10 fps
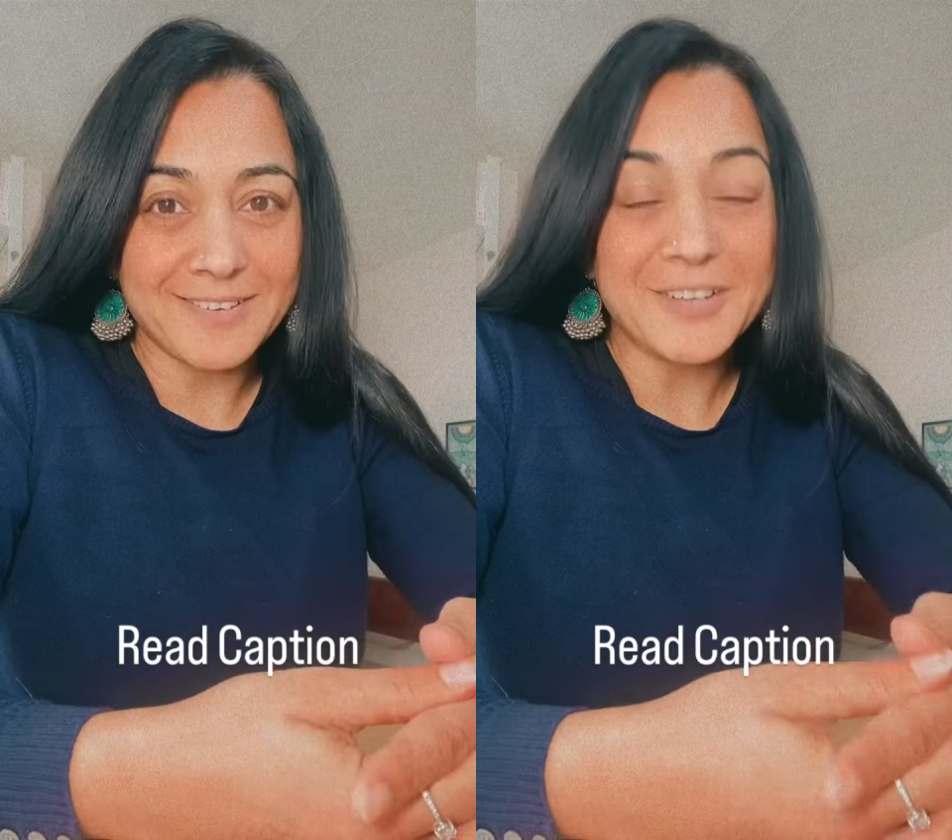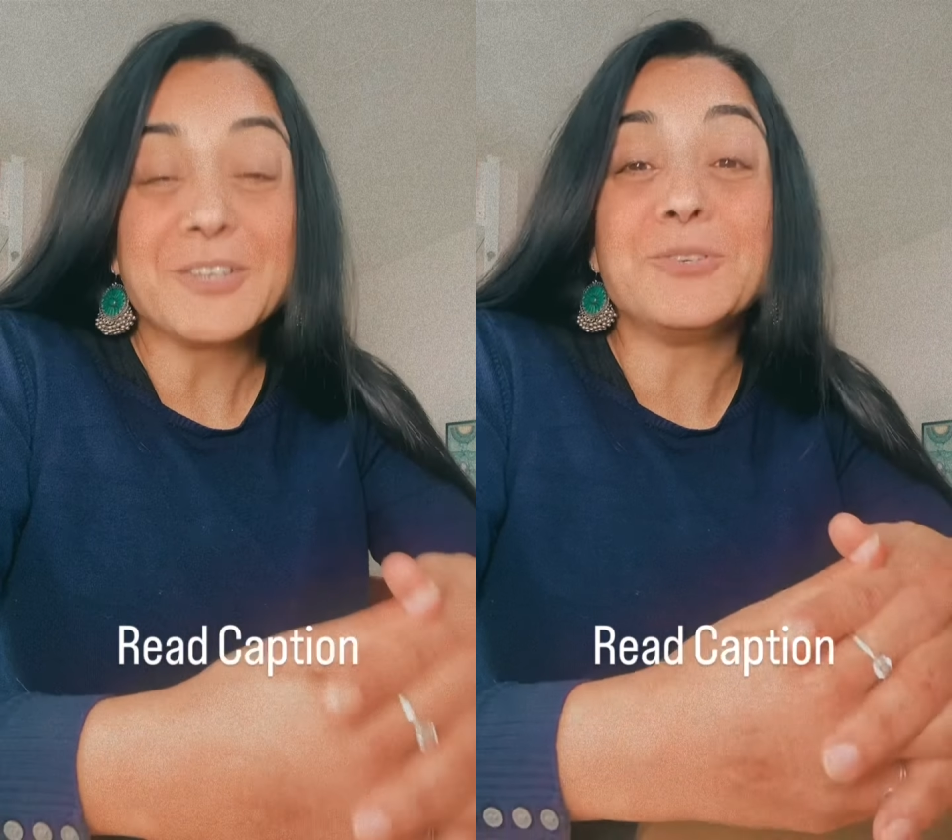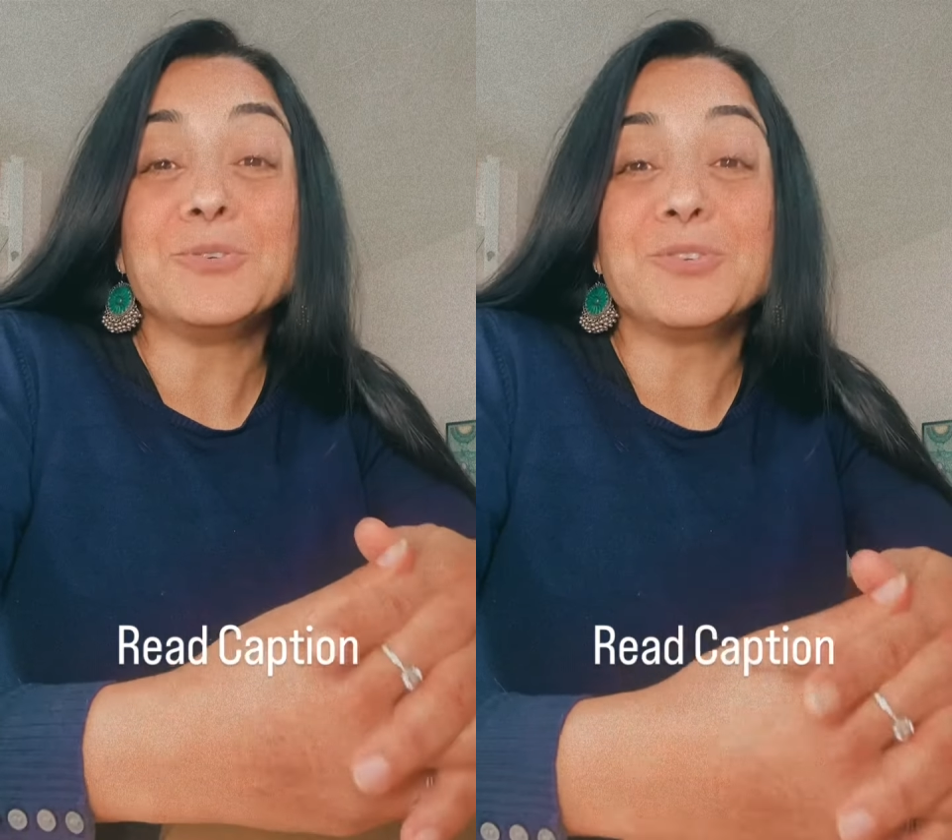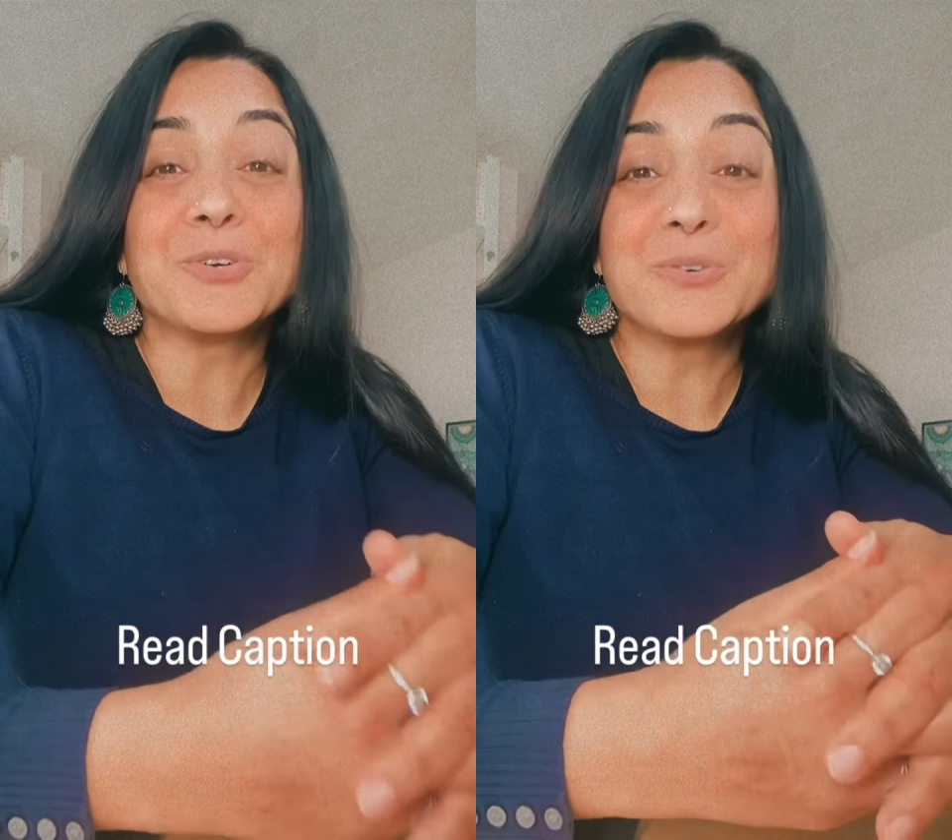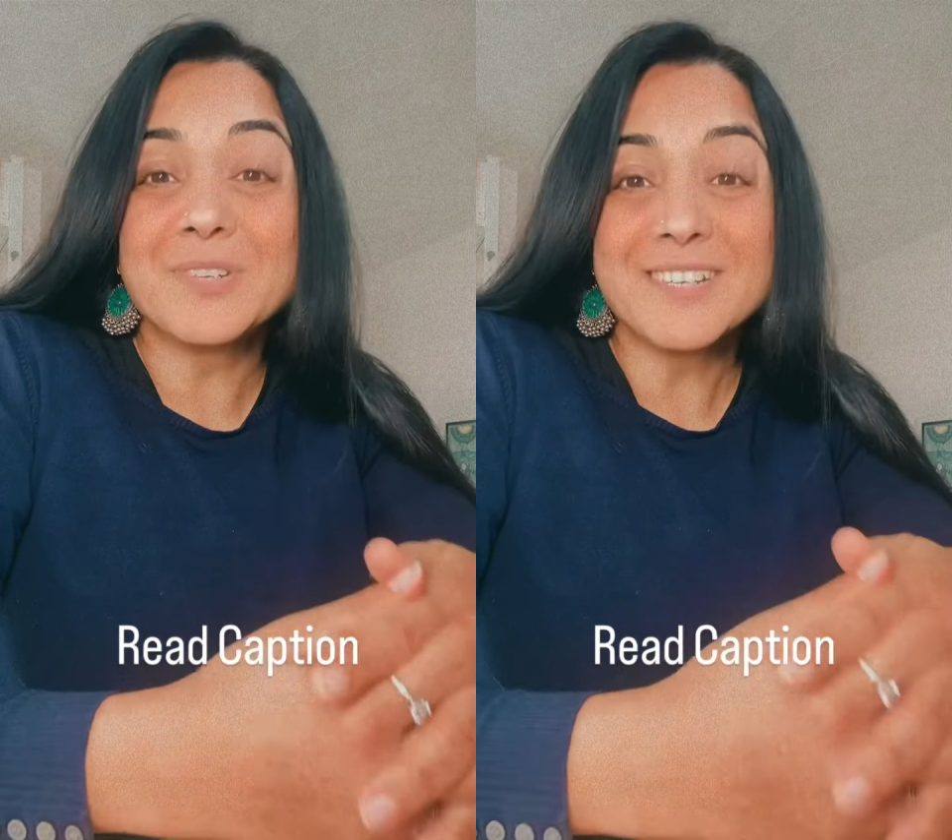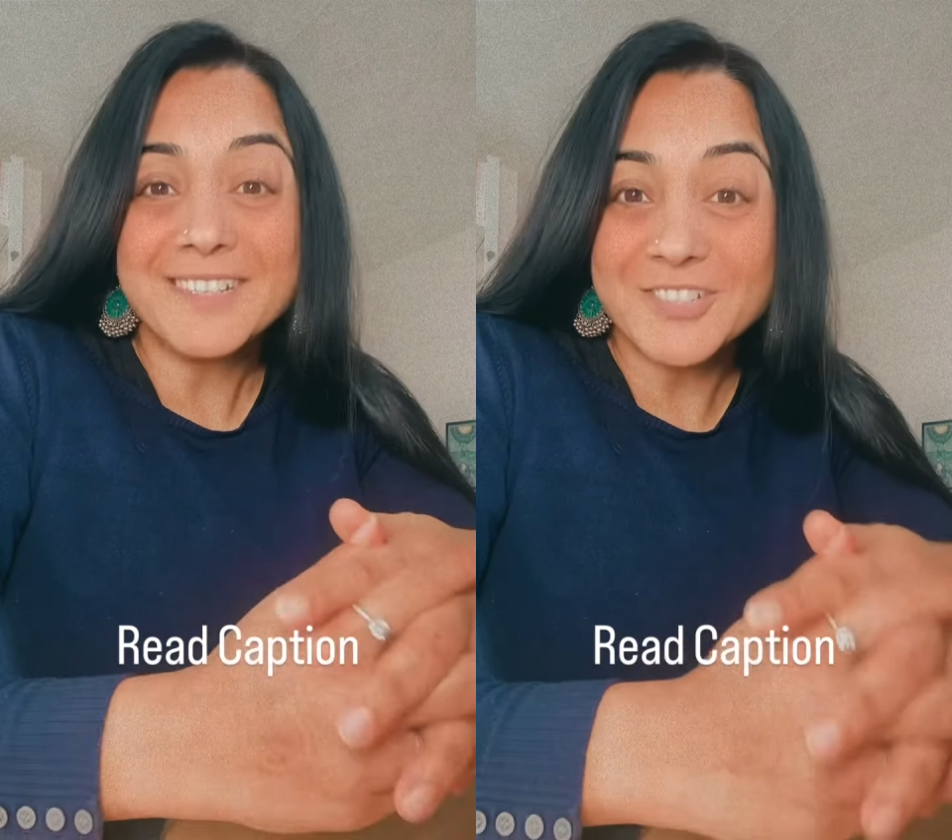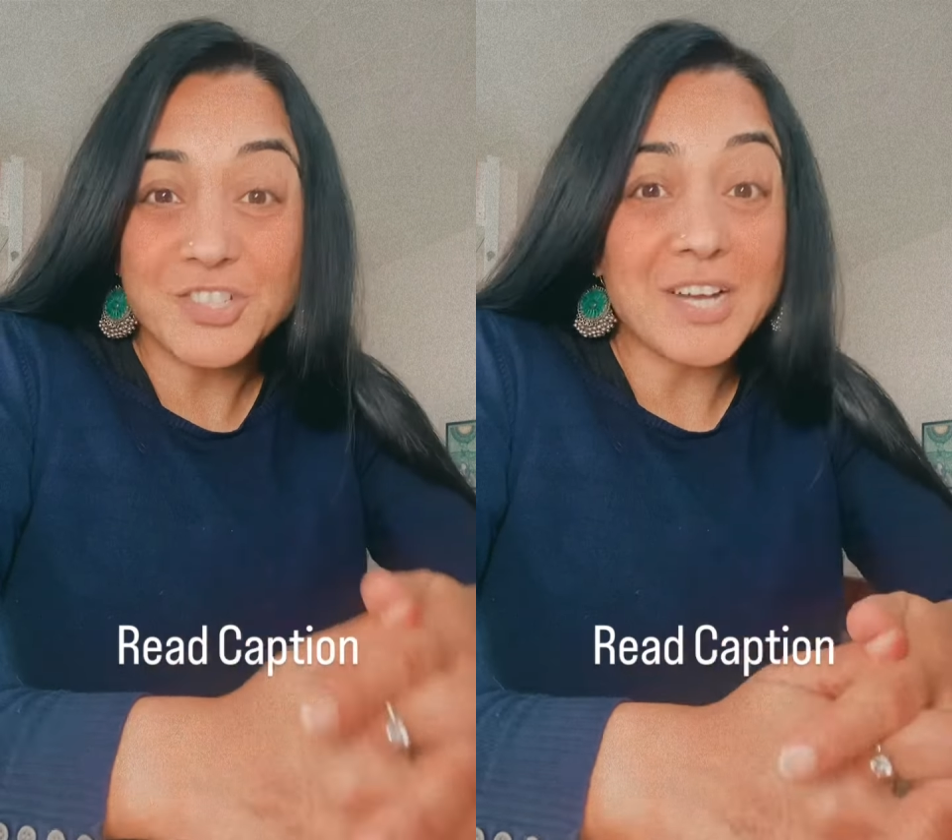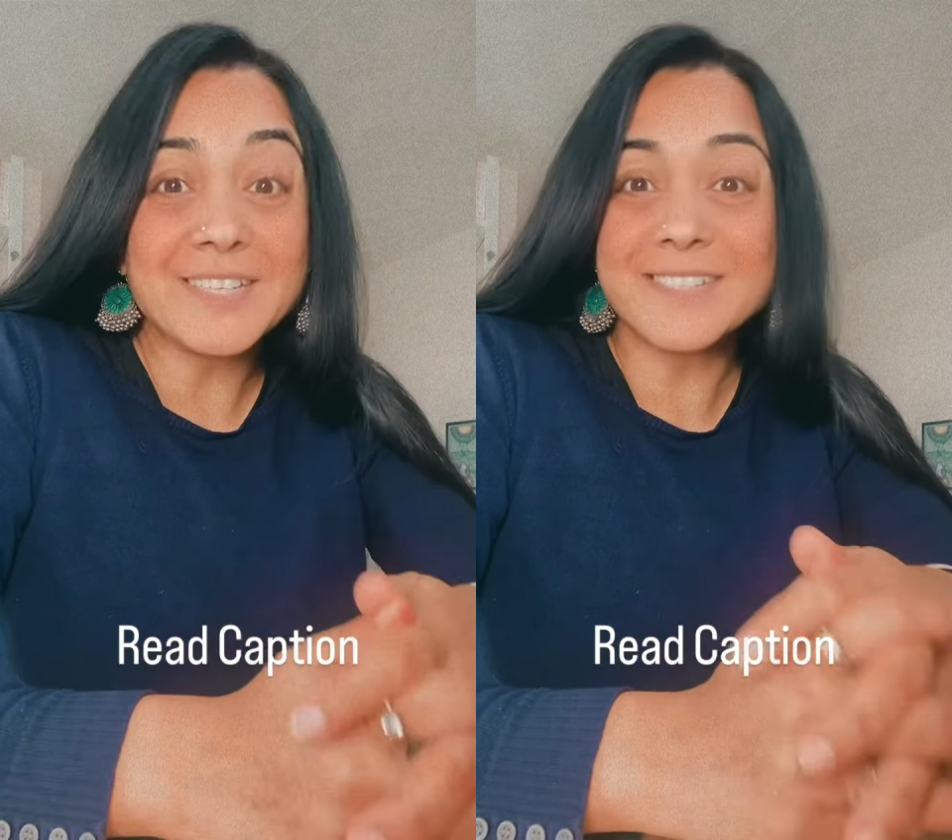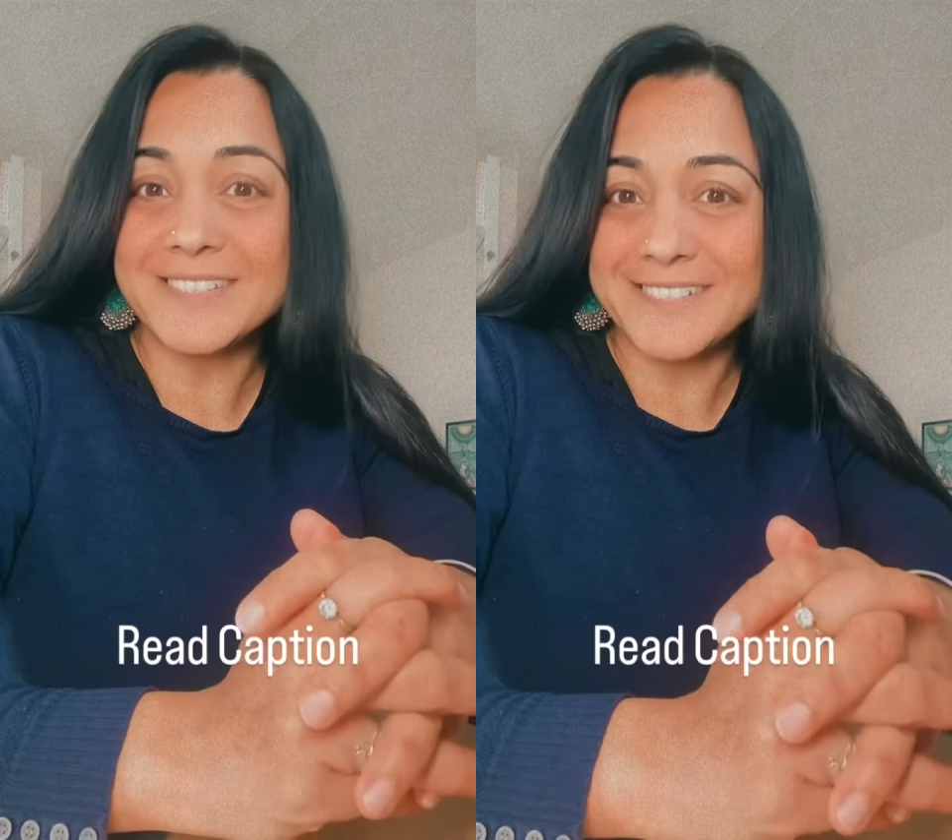You don't just